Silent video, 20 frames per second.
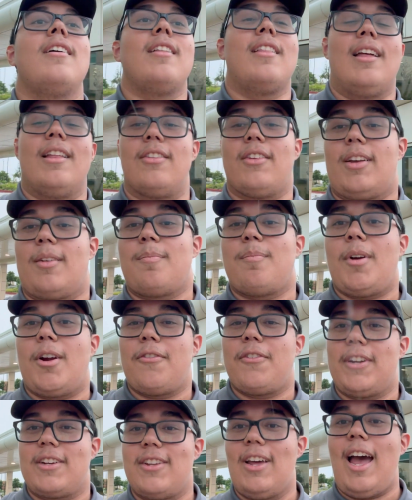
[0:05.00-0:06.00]
That's like
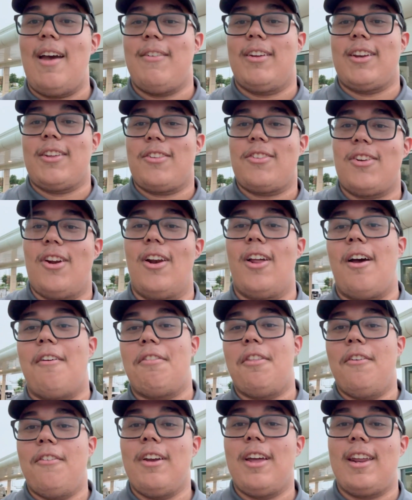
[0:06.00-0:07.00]
perfect timing to start off
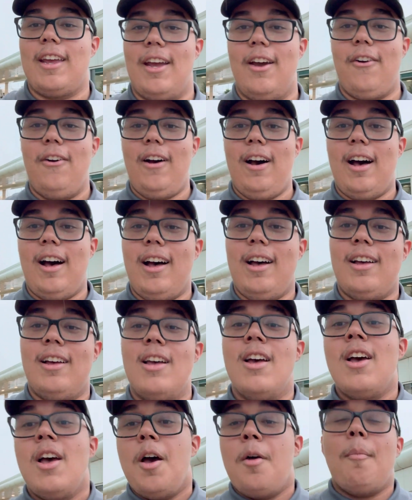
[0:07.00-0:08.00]
the video. Uh,
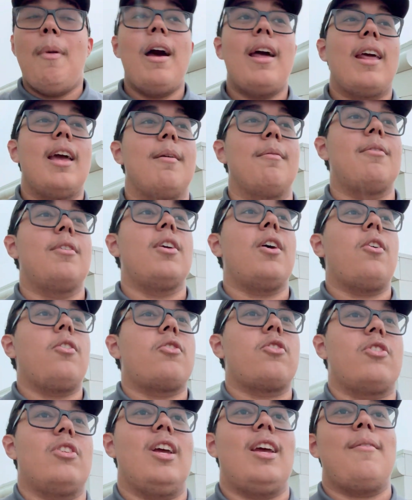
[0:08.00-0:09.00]
my name's the
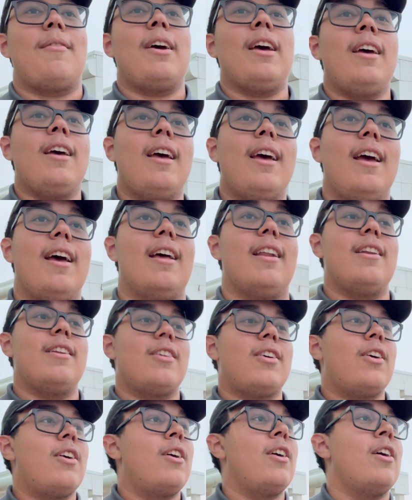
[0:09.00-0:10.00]
Ultra Team, and
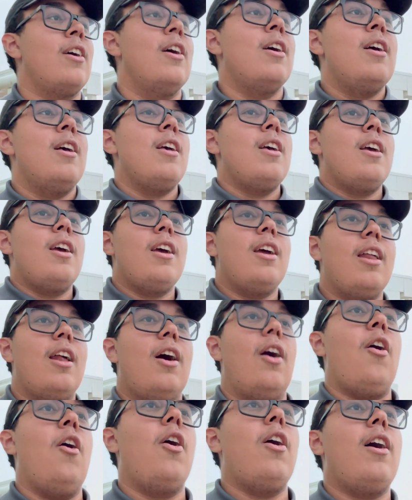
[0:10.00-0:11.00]
you
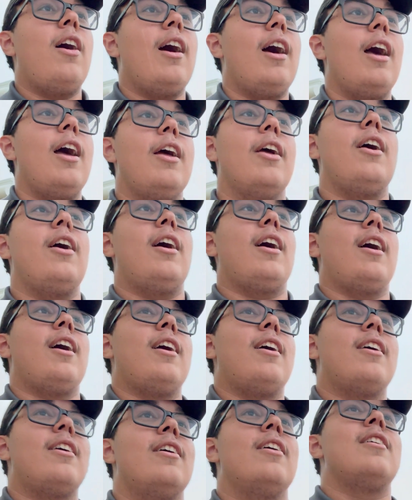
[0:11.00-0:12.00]
know, uh, I
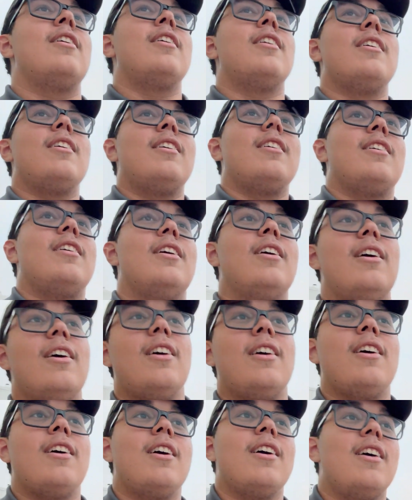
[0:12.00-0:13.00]

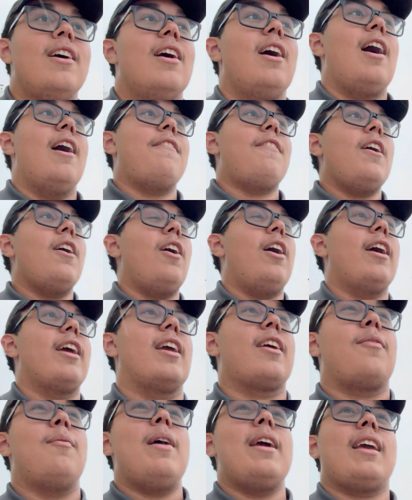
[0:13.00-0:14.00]
uh, felt
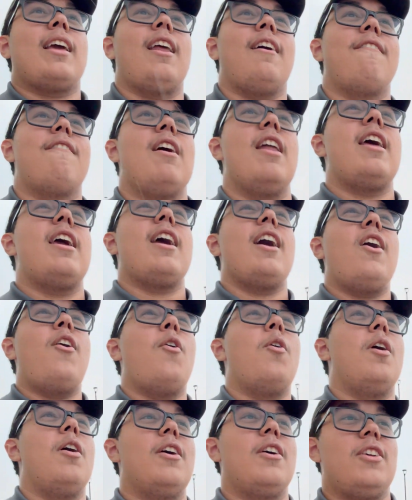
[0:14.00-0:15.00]
like making a video
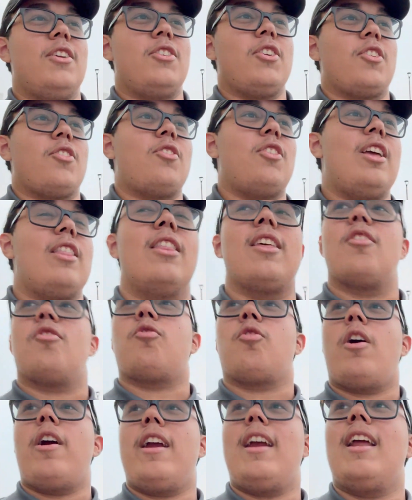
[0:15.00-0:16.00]
just in this
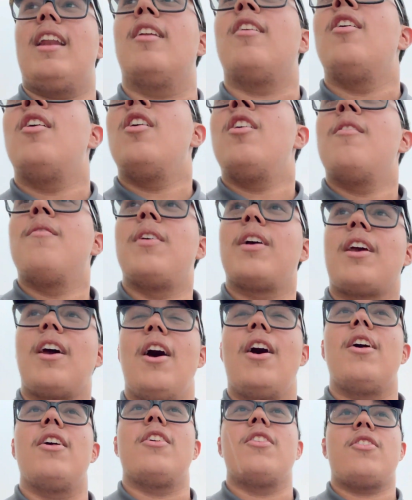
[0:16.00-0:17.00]
rain
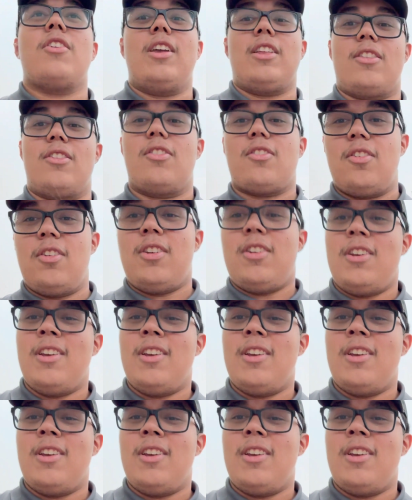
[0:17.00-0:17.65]
because it's